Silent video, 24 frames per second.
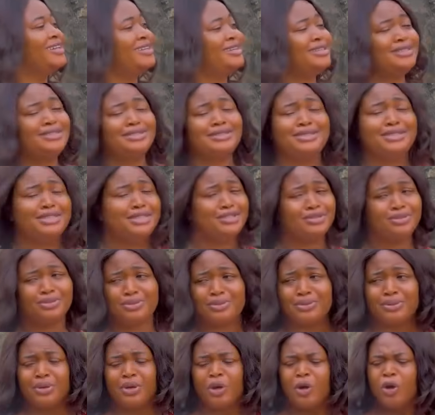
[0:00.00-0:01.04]

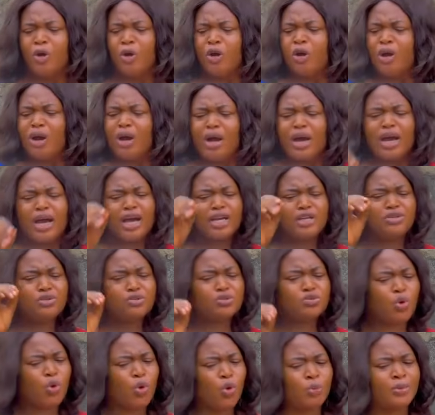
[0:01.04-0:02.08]
Indeed, I
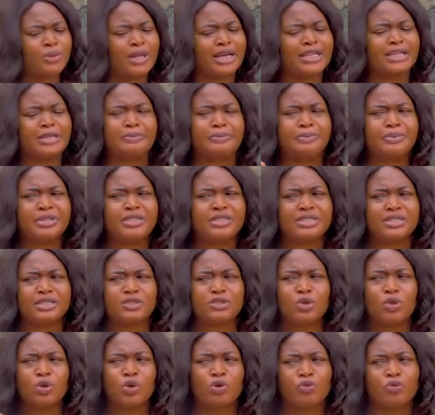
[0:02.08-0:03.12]
just hope that the prince's
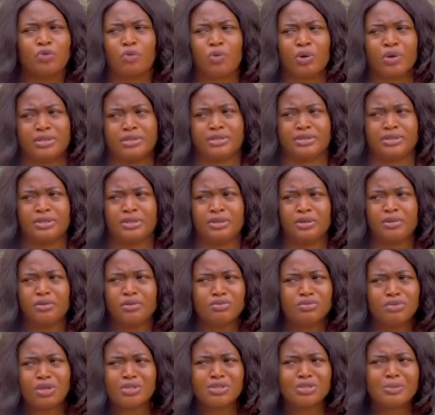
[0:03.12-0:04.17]
love quest
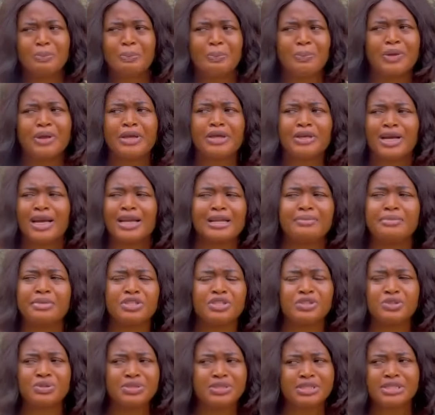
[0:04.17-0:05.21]
doesn't bring
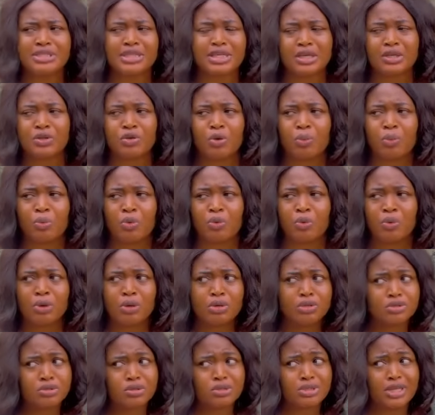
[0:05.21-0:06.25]
calamity to this kingdom,
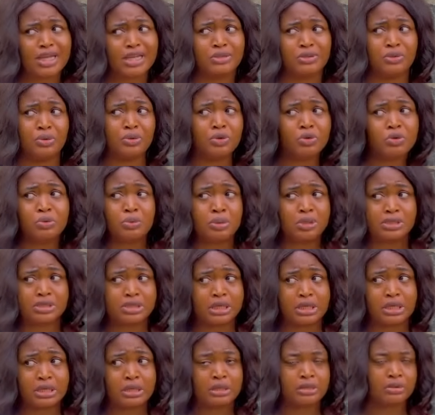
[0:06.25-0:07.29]
just like Jolo was
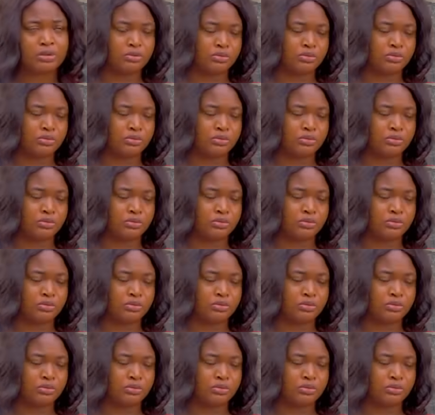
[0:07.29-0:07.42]
saying.